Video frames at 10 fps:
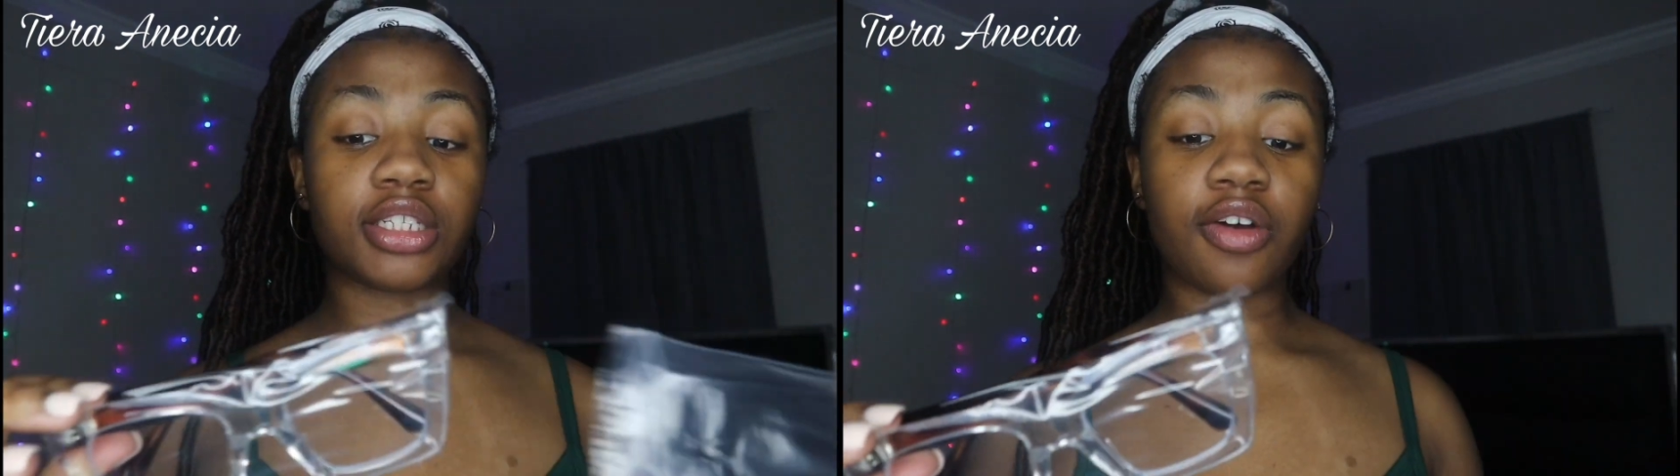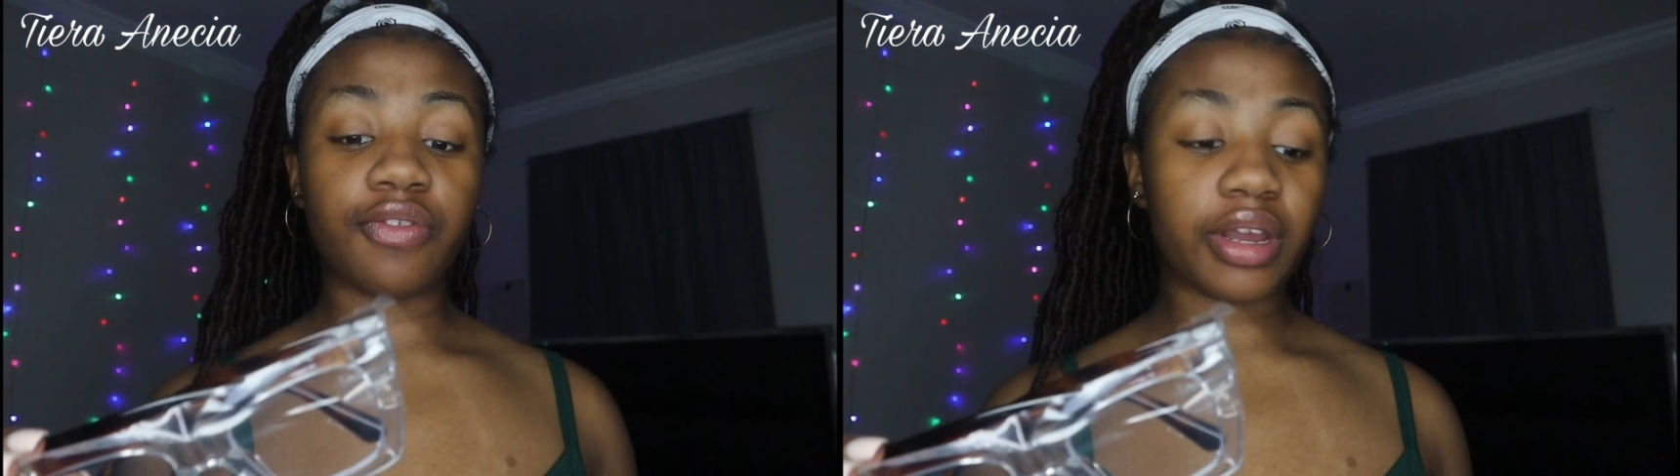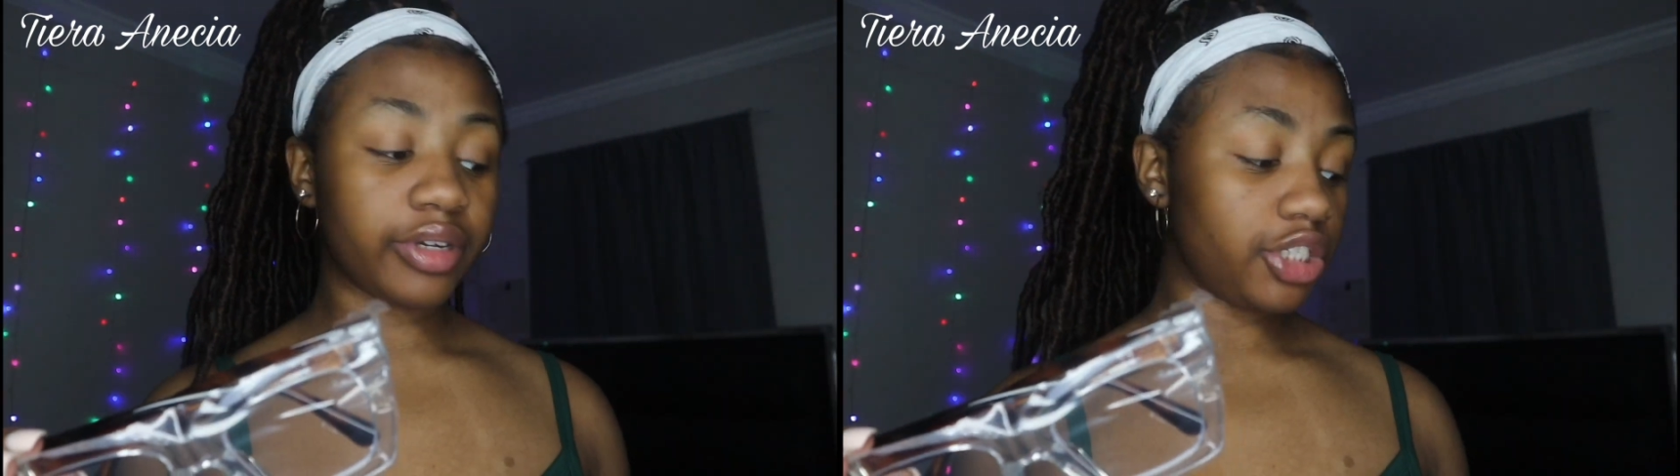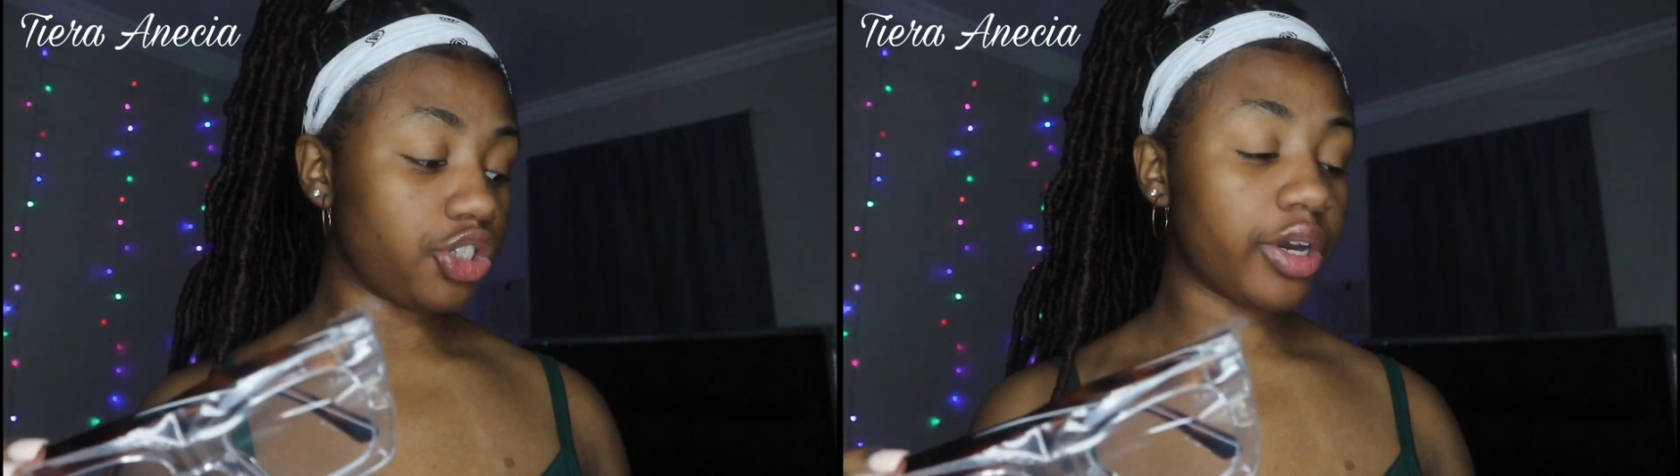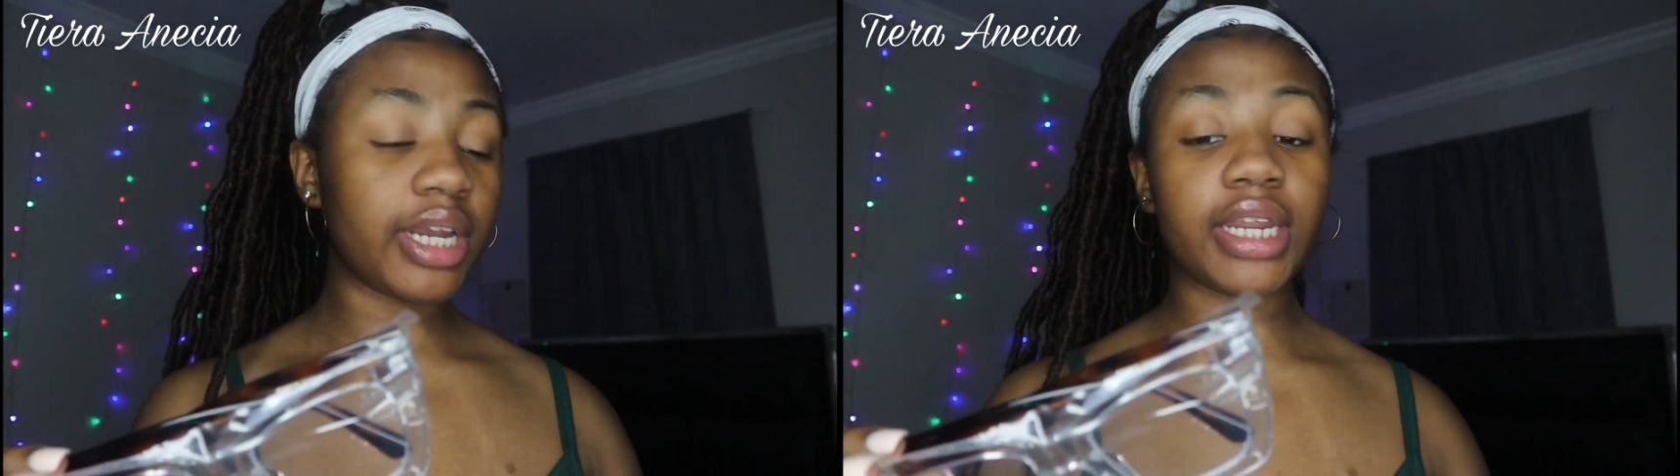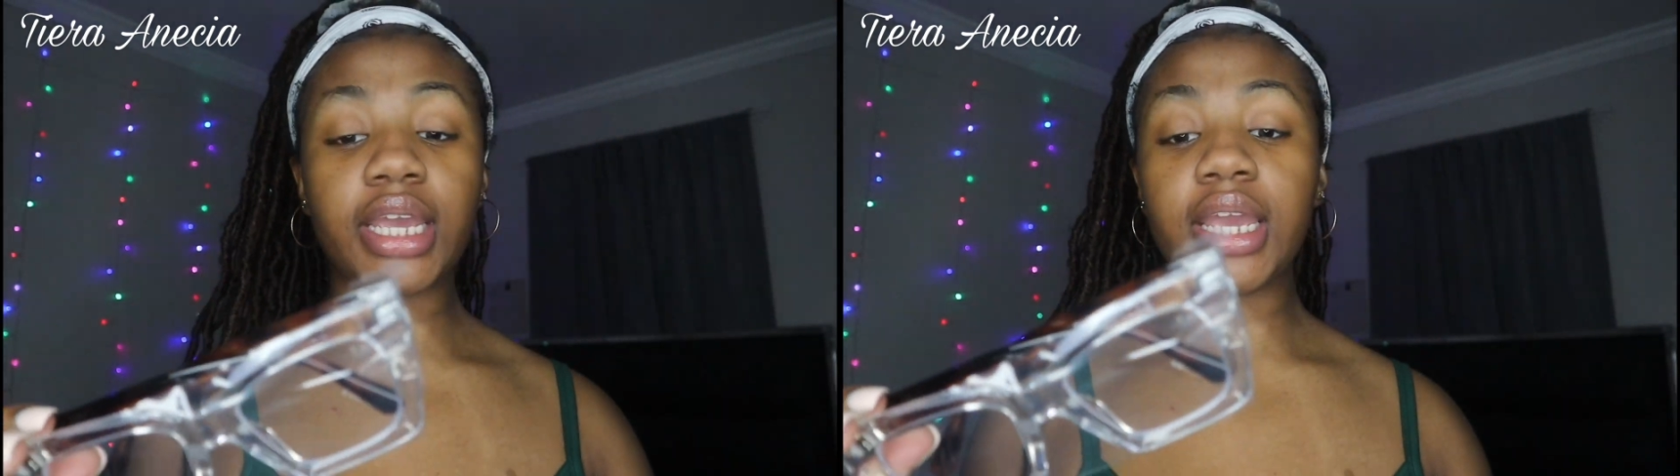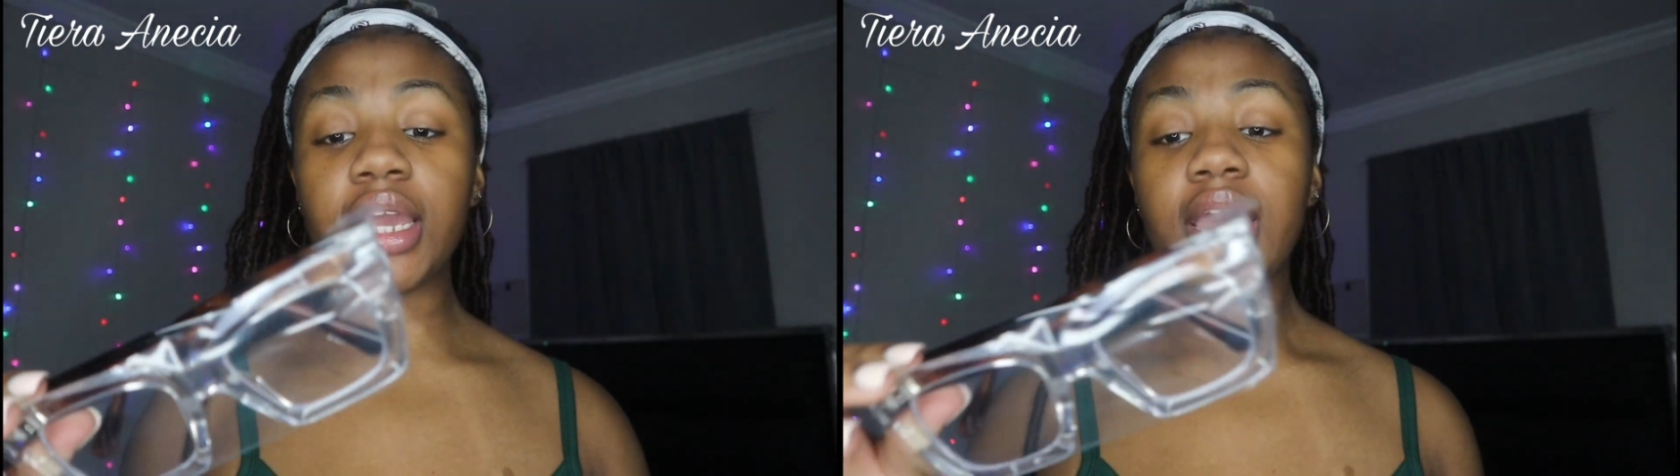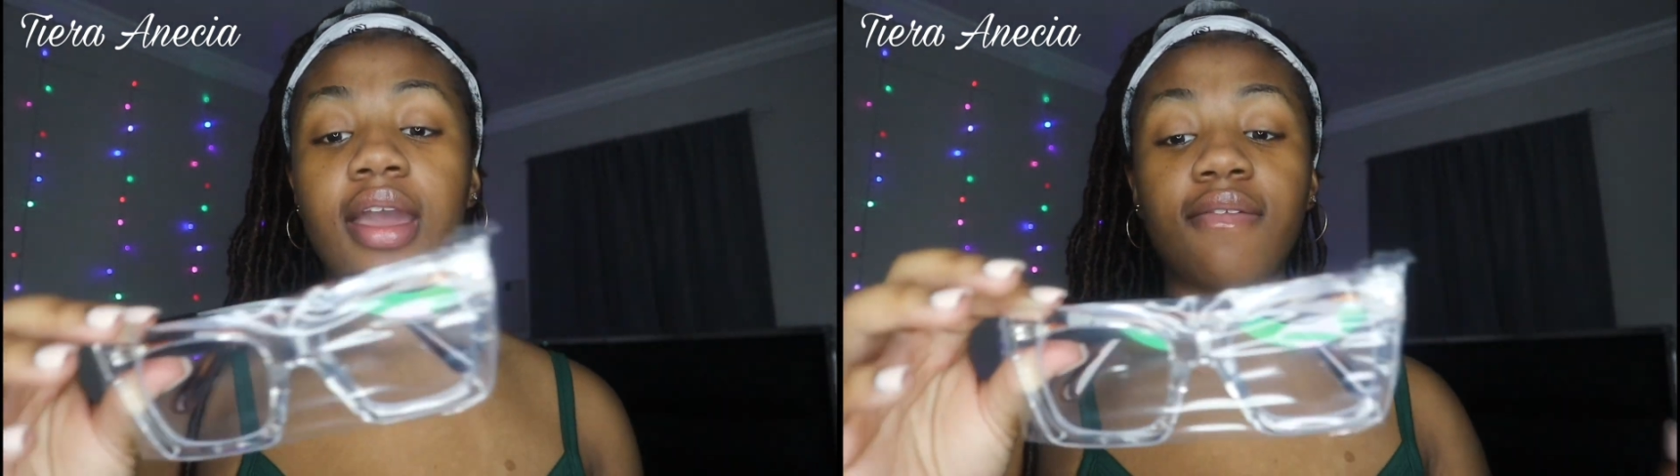are very trendy,